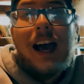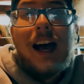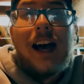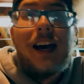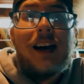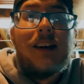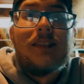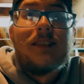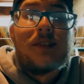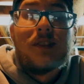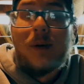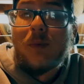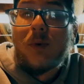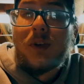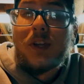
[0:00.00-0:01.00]

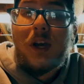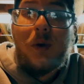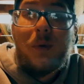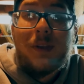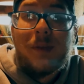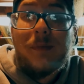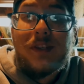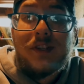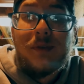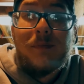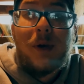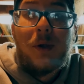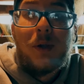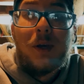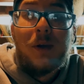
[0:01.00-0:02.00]
So I'm going to go with
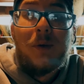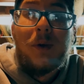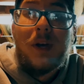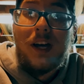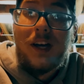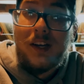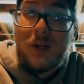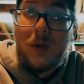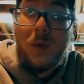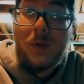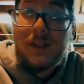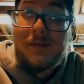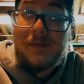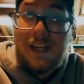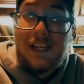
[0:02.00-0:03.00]
Mishimoto
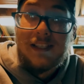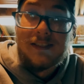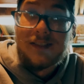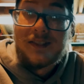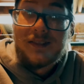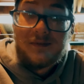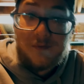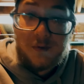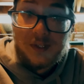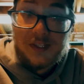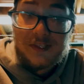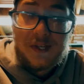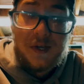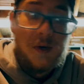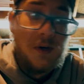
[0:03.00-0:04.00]
cooling fans for
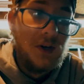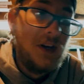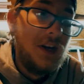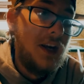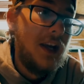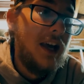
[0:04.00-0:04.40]
this car.